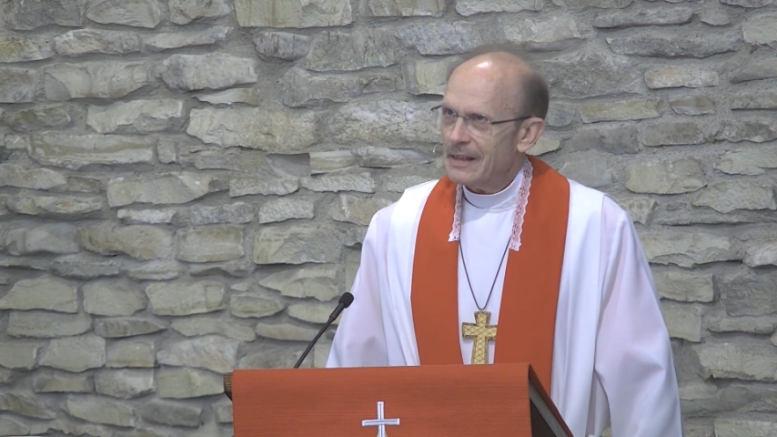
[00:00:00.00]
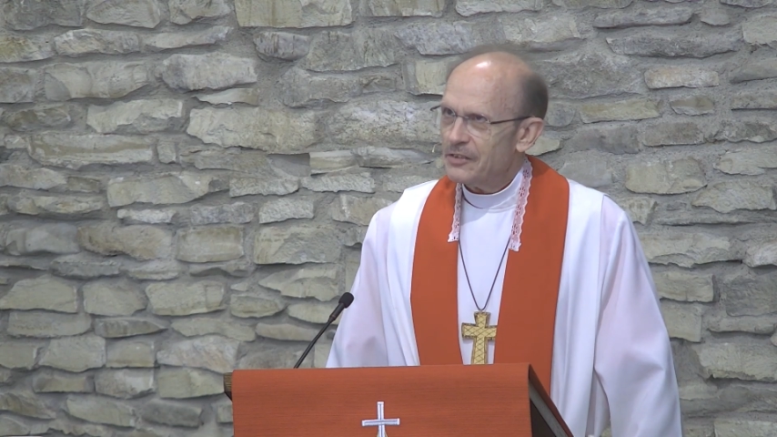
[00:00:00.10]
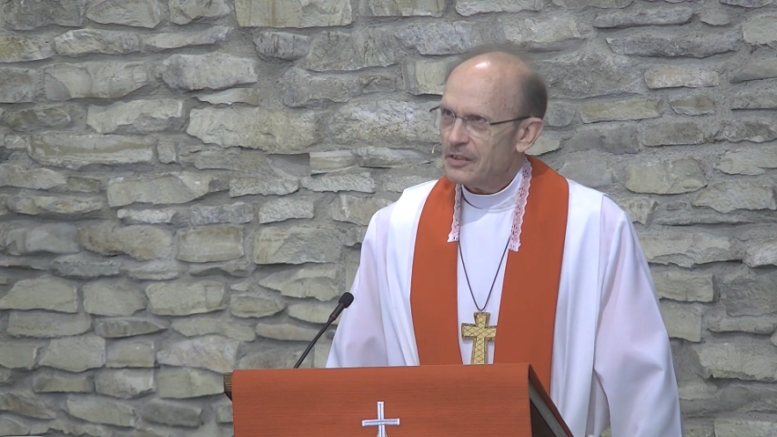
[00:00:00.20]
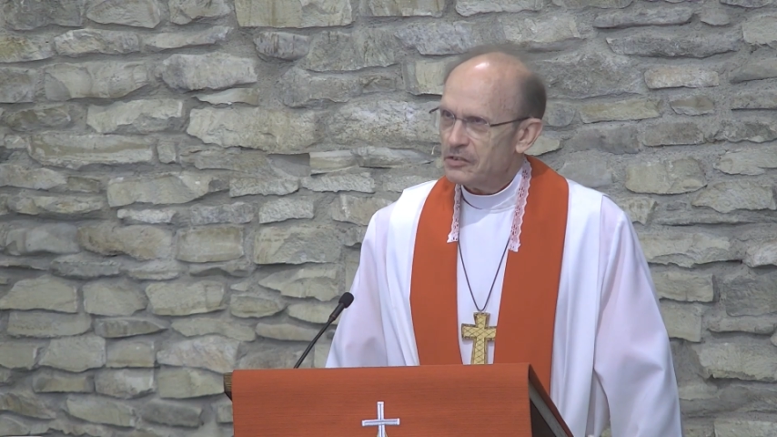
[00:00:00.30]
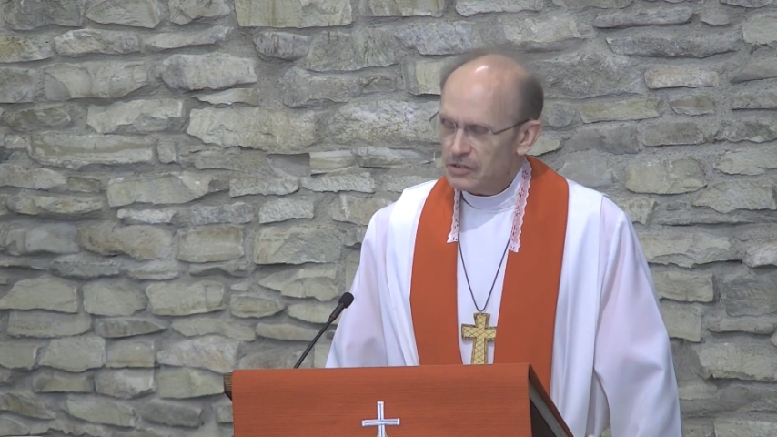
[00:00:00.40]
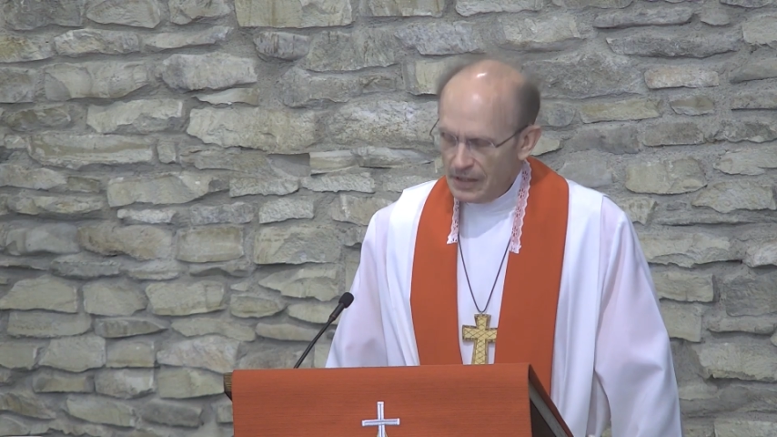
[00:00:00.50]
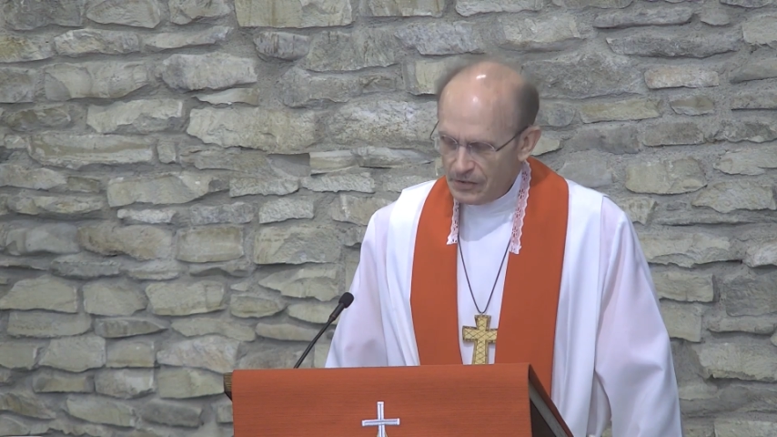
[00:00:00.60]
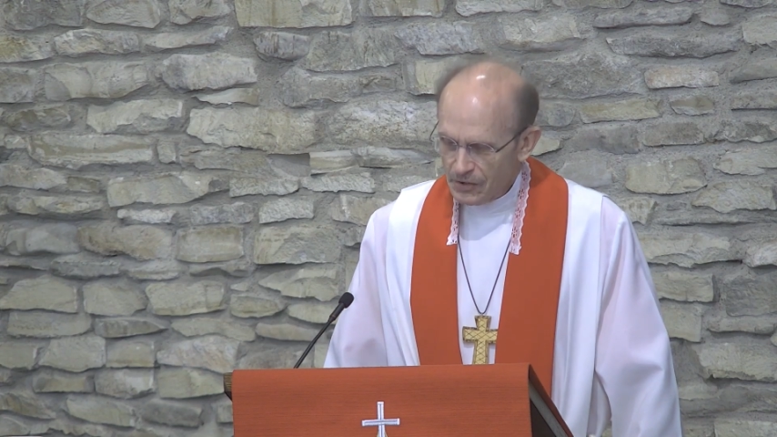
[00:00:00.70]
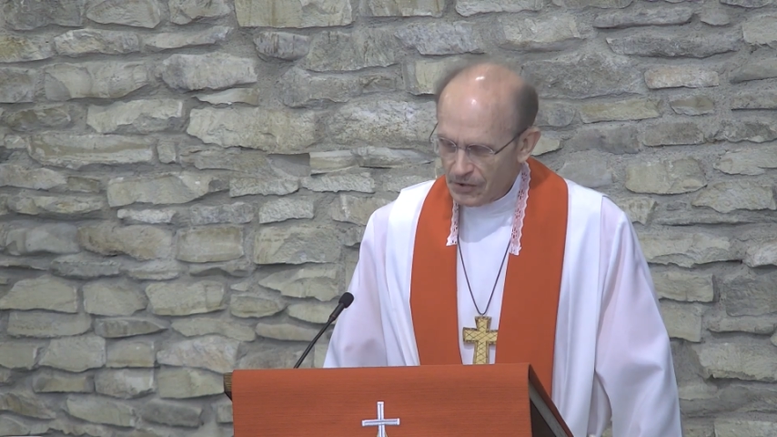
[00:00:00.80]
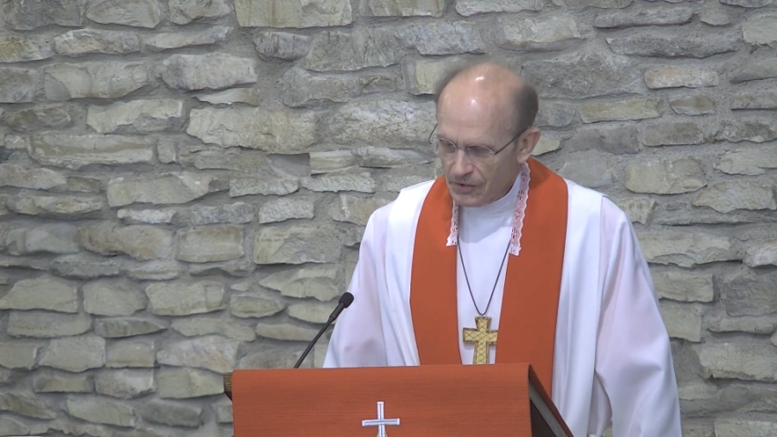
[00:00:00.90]
is in
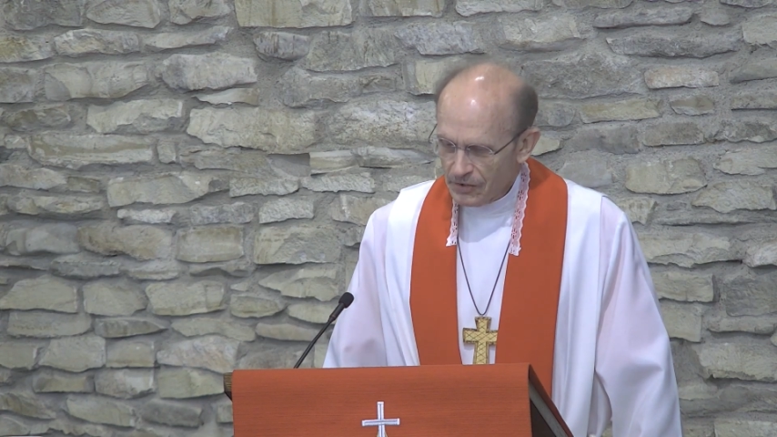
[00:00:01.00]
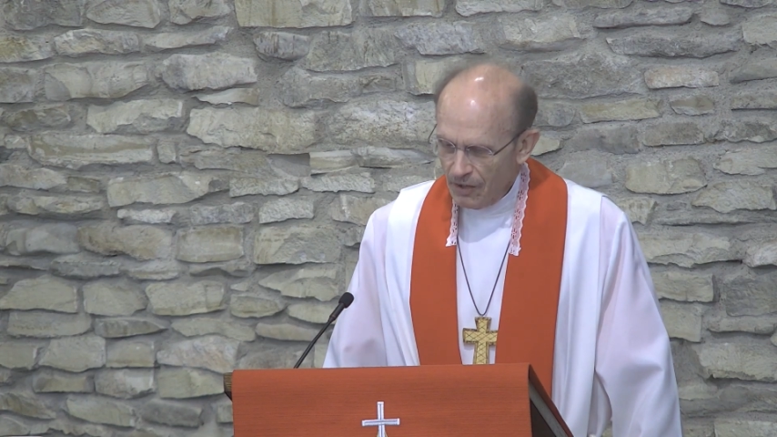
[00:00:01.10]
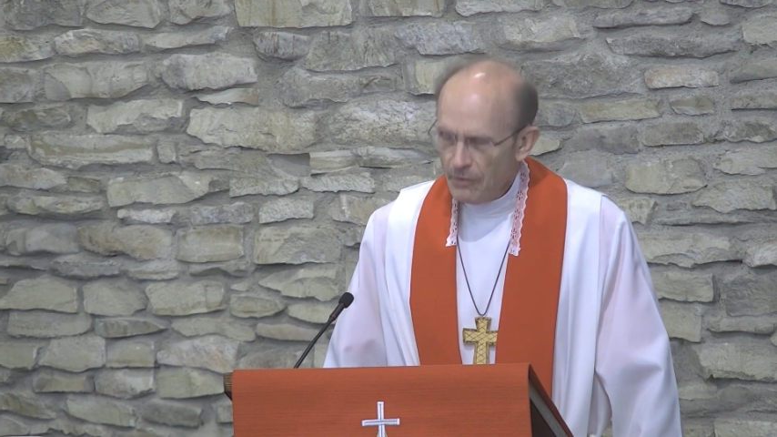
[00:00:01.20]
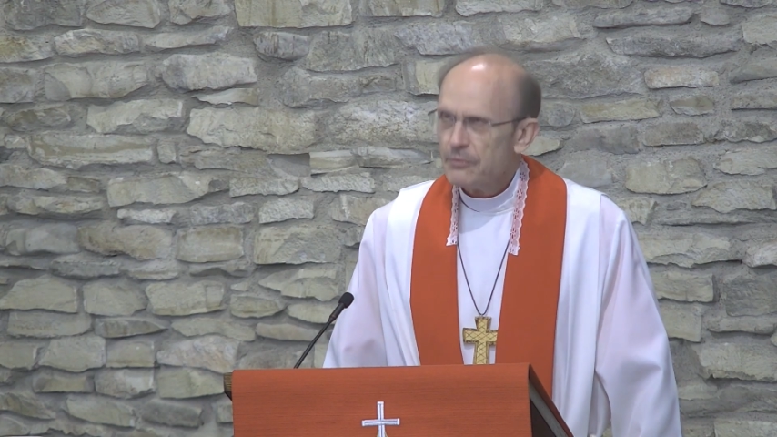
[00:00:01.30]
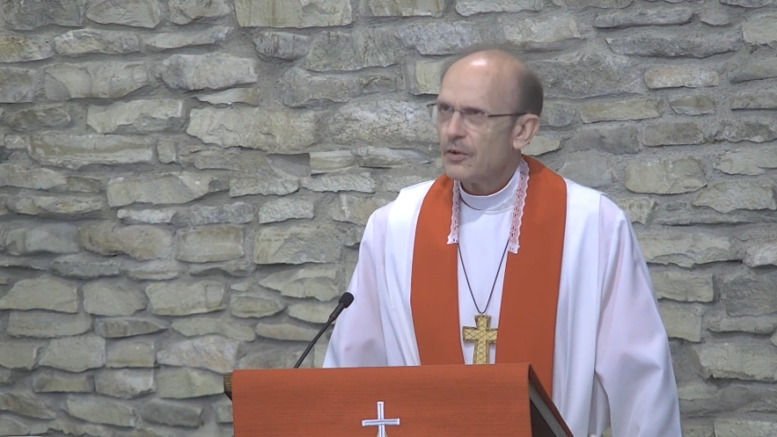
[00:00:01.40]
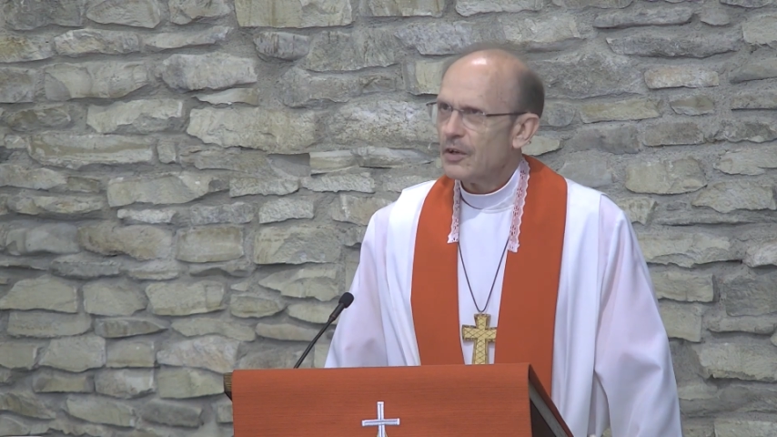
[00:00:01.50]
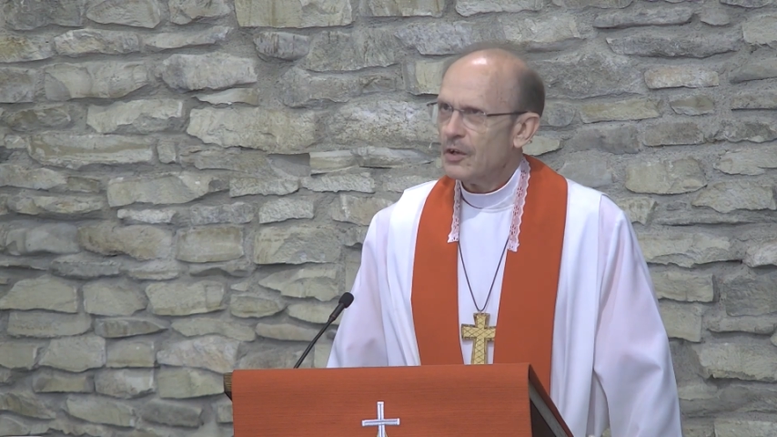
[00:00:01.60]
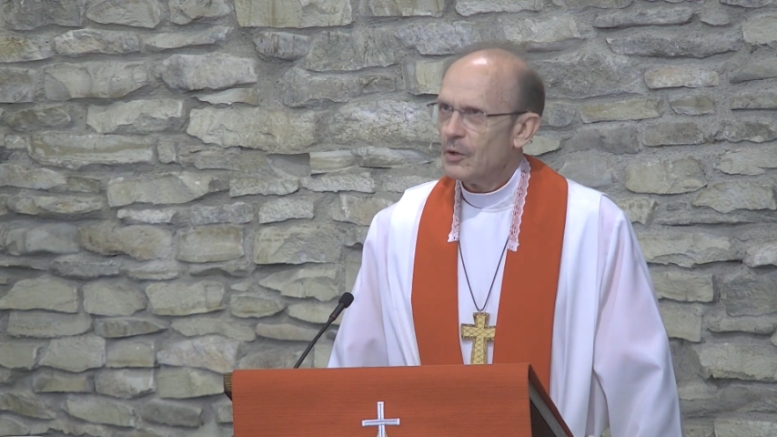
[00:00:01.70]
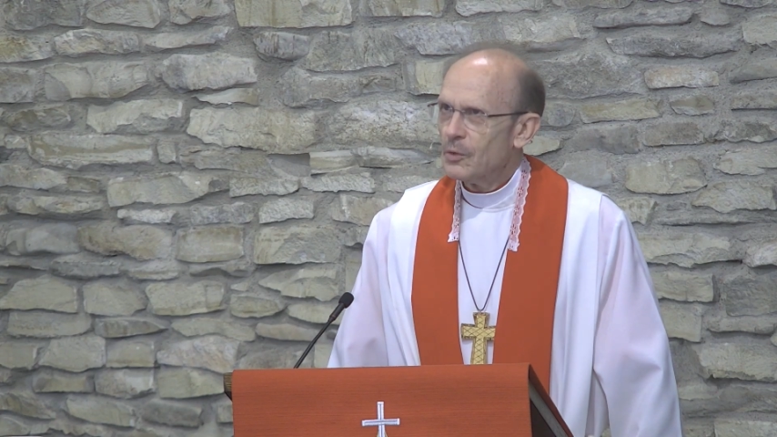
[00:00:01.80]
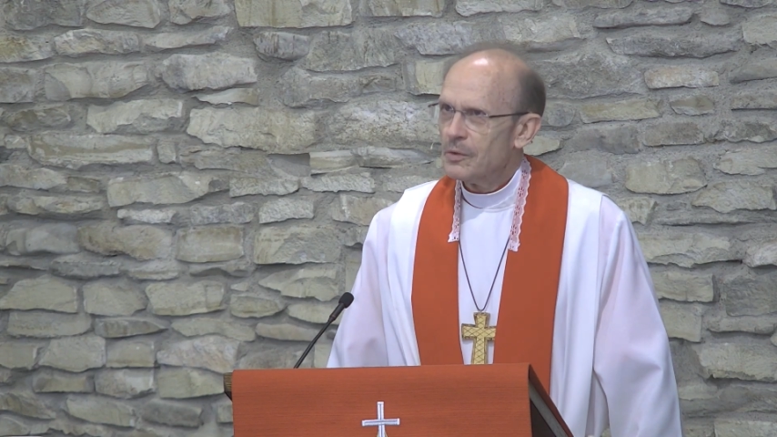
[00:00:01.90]
Jesus' love for
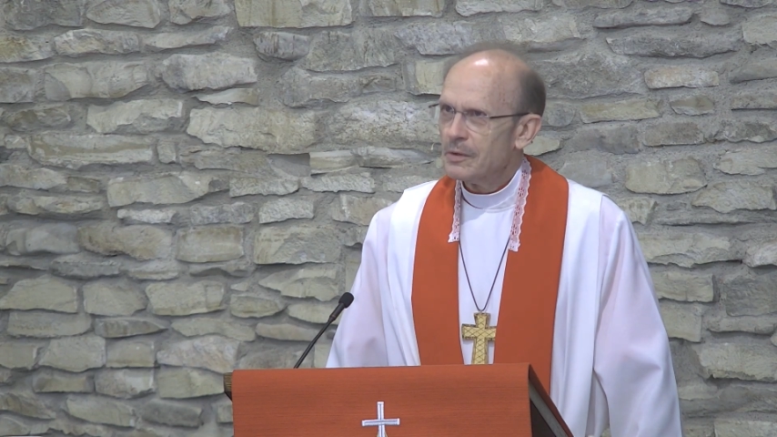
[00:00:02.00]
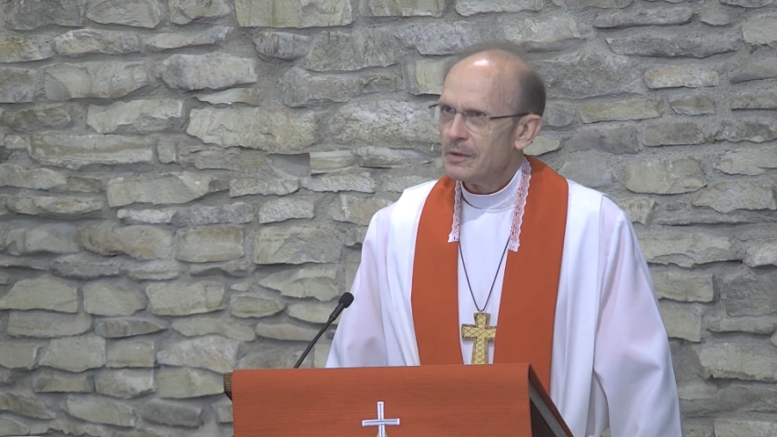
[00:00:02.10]
you.